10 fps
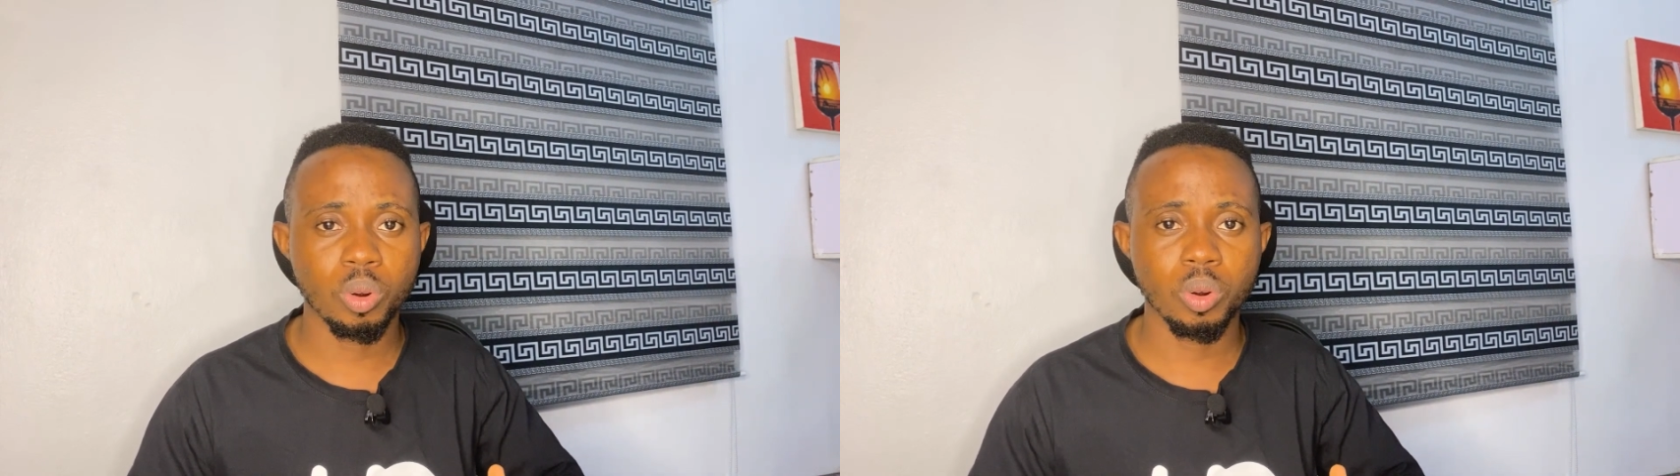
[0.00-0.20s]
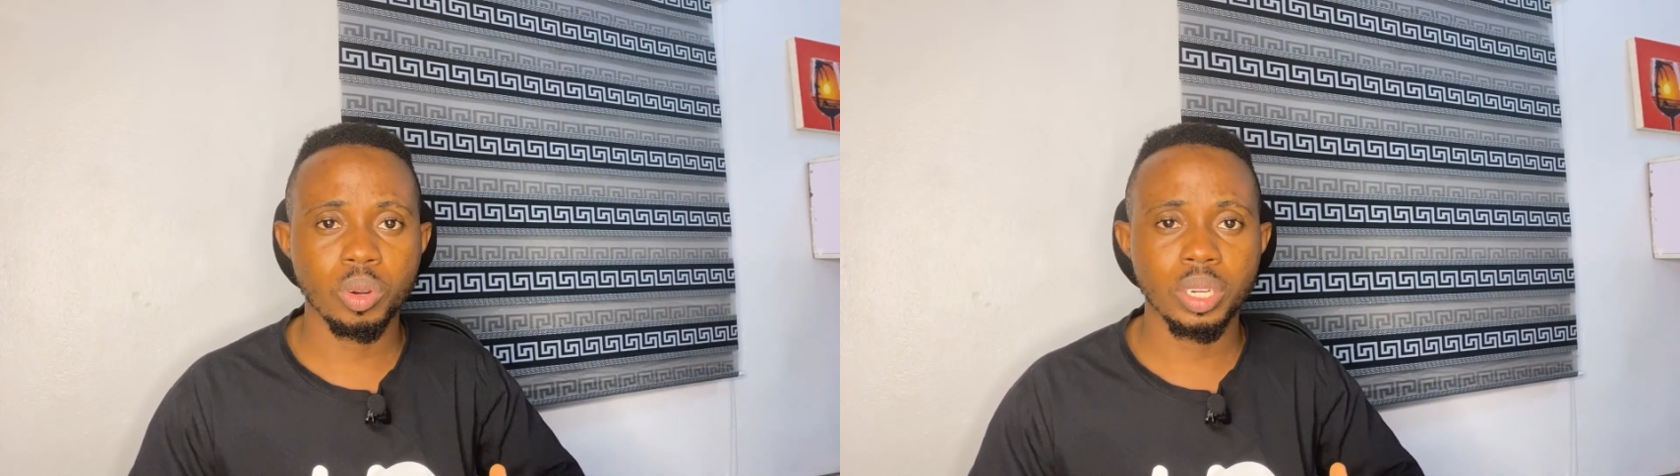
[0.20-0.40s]

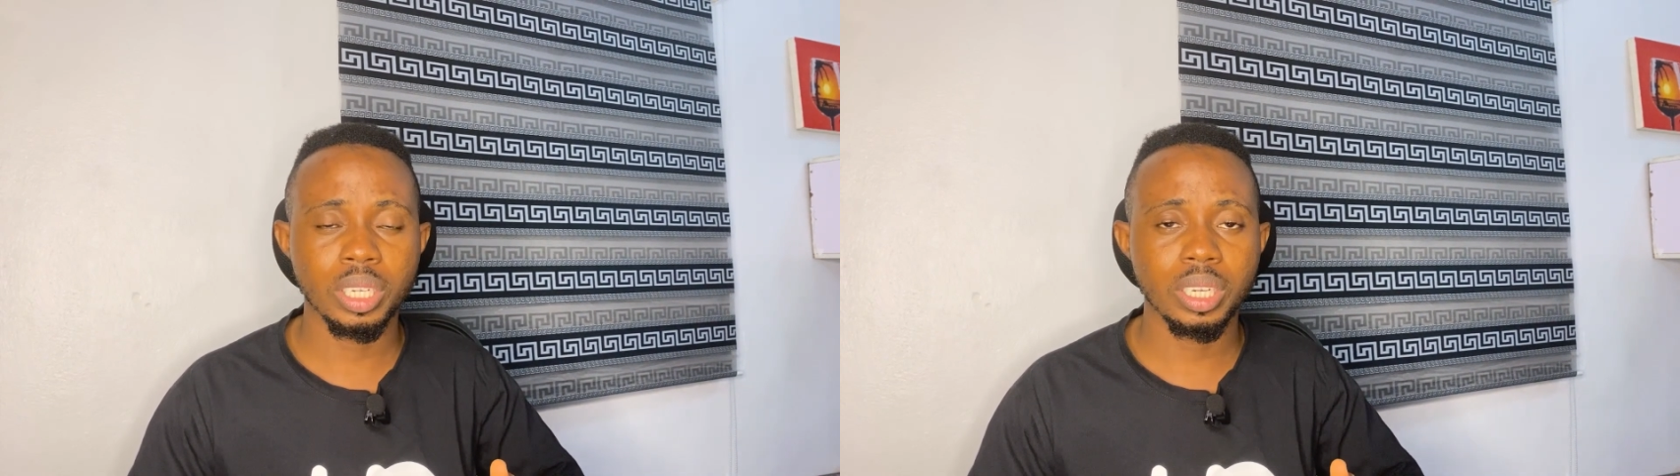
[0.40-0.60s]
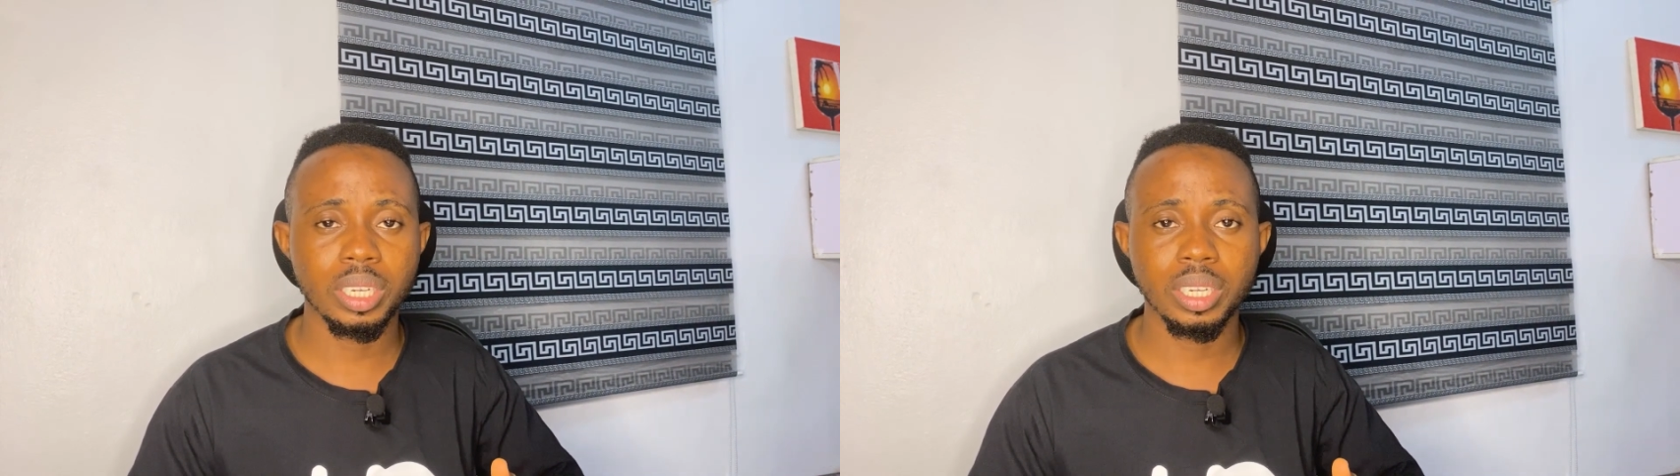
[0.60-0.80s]
or
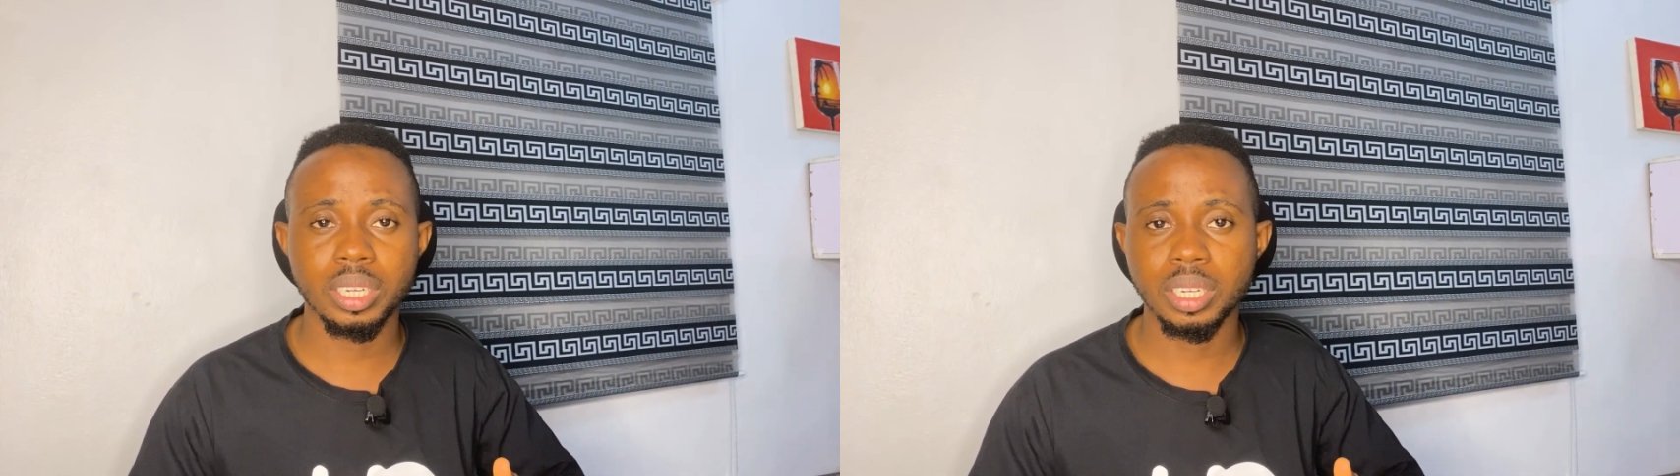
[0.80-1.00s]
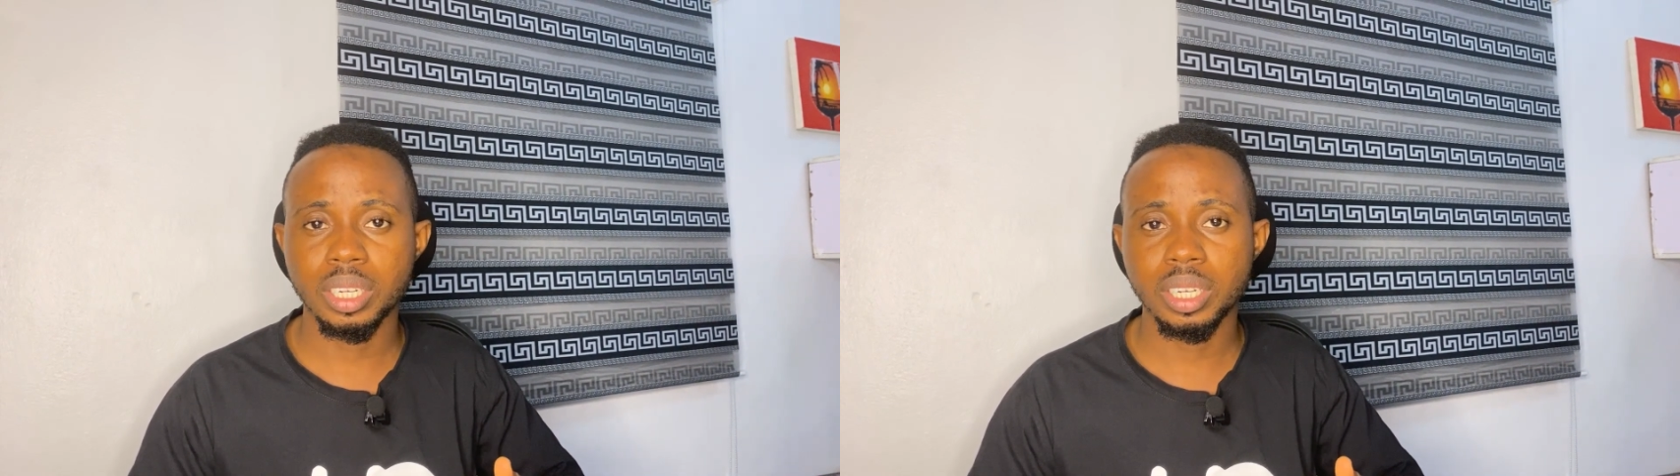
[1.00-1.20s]

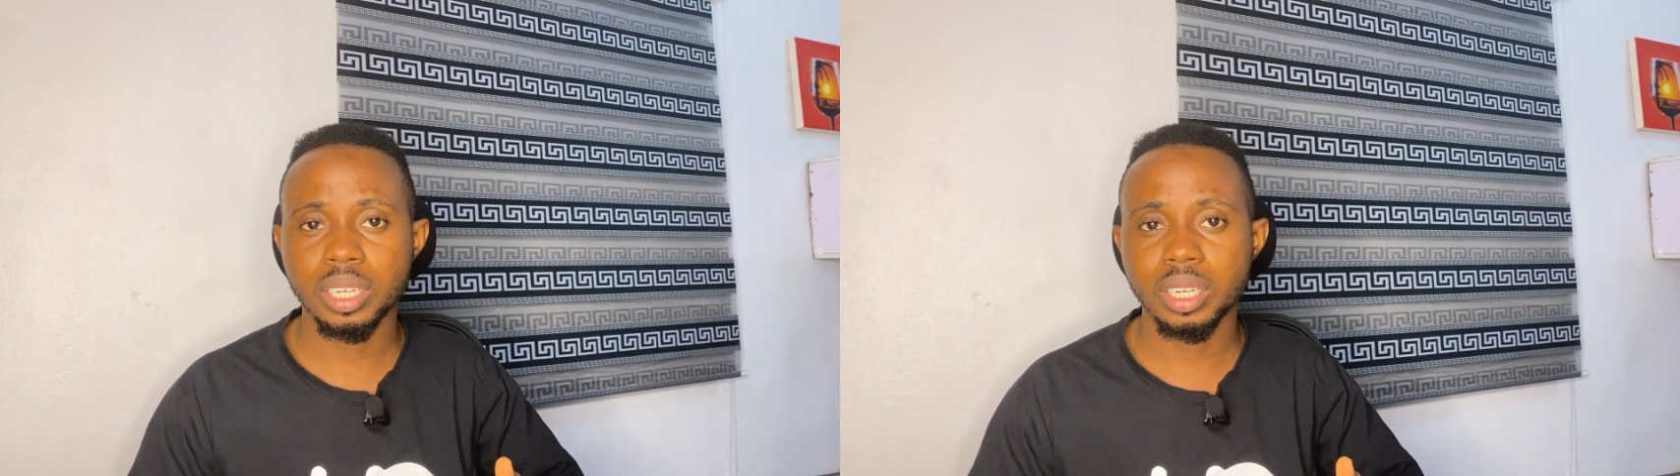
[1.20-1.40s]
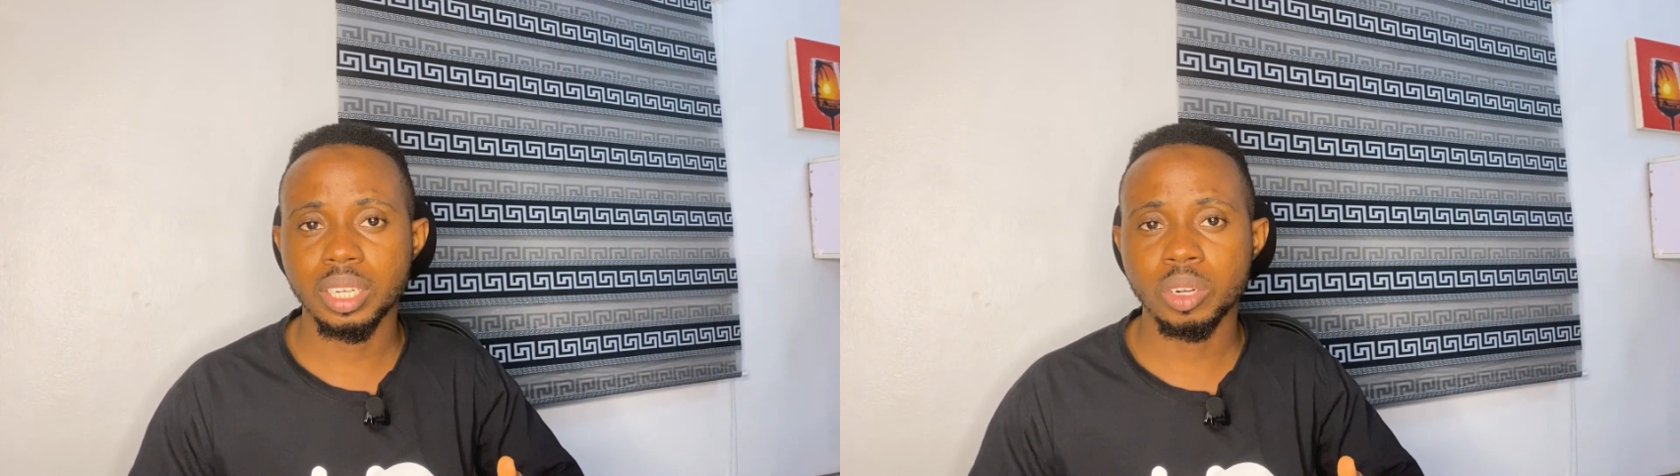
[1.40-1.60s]
a,
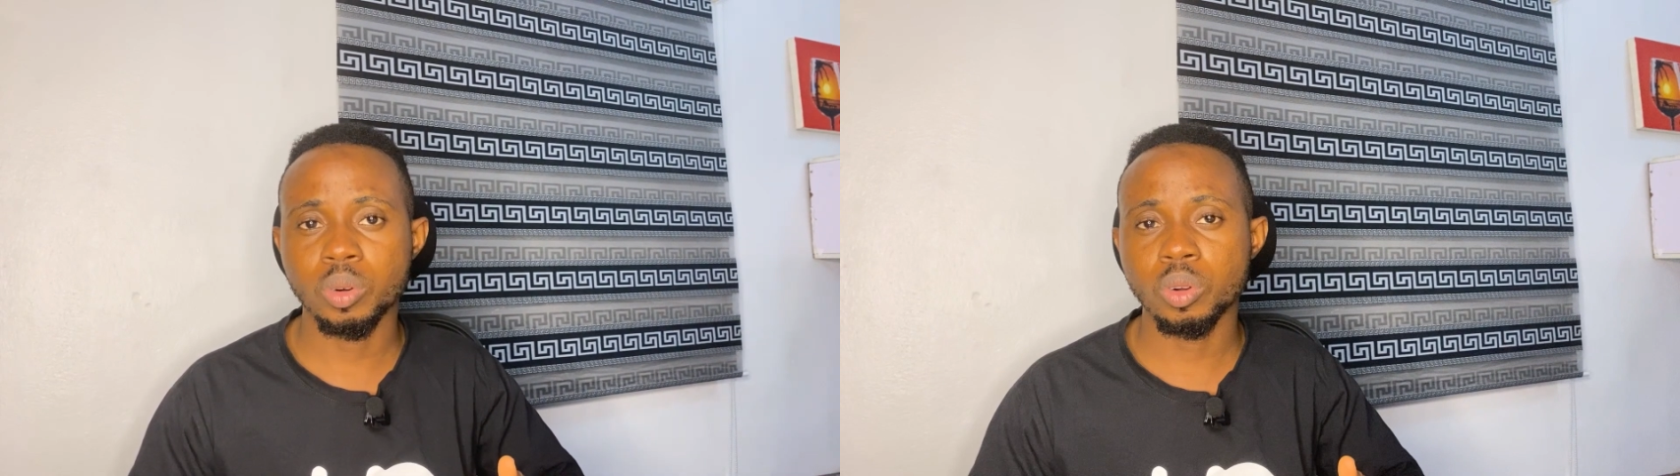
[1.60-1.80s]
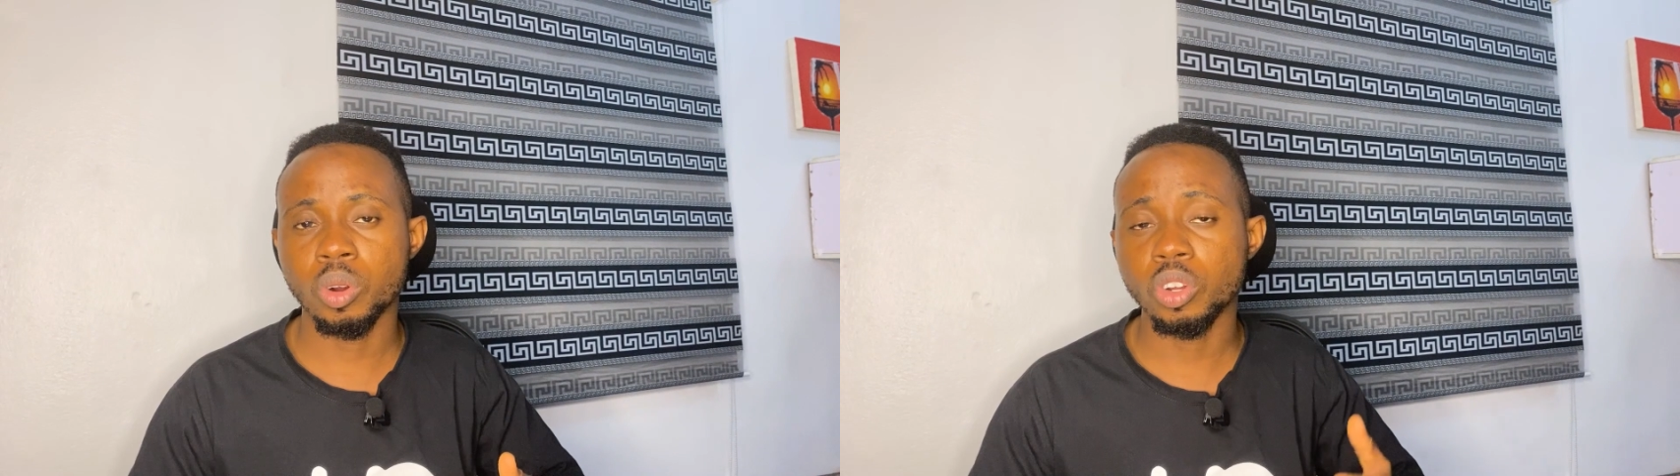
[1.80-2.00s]
a
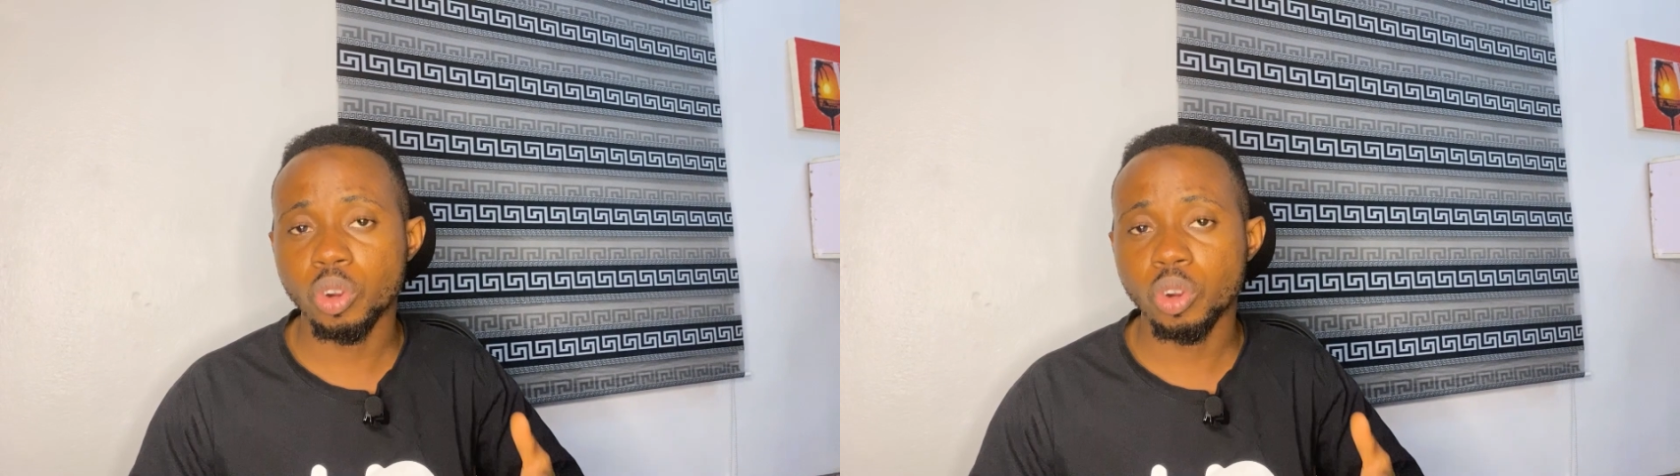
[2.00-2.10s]
or,